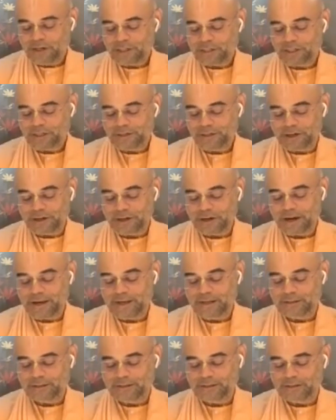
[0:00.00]
in her
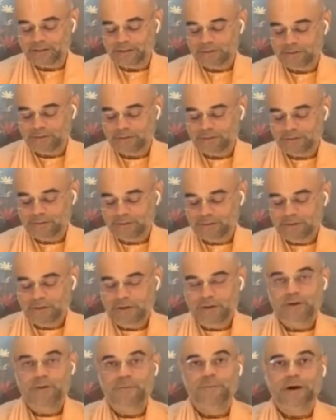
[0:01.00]
eyes,
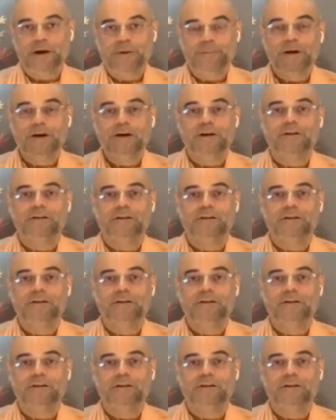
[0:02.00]
"Baba,